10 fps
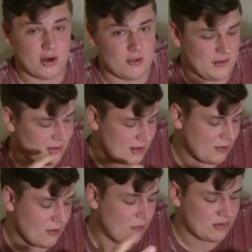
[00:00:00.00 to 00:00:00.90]
nylon. This is,
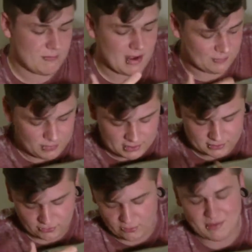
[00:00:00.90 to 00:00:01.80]
obviously
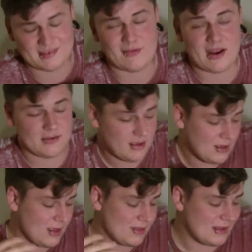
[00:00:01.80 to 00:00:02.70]
Maxpedition, don't mess around.
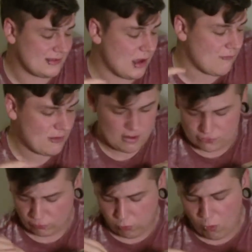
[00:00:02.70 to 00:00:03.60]
This stuff,
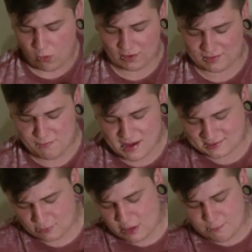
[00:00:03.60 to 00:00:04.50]
the water is
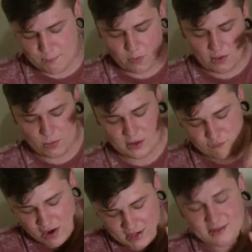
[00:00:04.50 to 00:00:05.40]
amazing. When
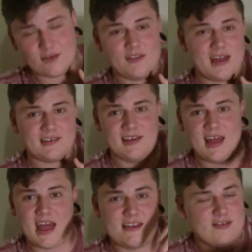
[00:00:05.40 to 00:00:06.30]
it rains on this,
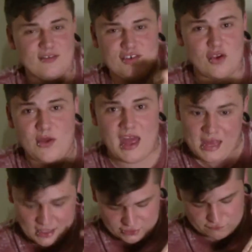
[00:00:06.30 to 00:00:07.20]
it doesn't soak it
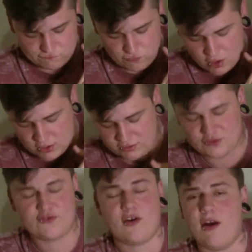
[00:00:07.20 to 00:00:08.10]
in, it just runs
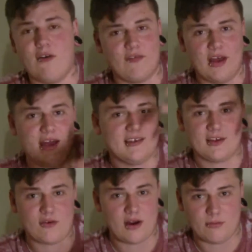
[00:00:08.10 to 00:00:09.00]
straight off it.
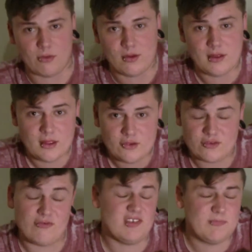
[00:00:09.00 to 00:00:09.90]
It's incredible.
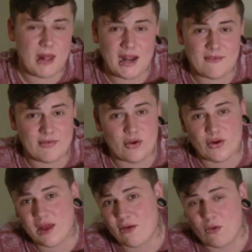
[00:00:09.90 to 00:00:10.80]
So if you spill anything
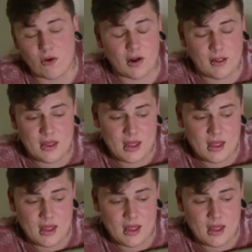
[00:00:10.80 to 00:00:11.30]
on it, or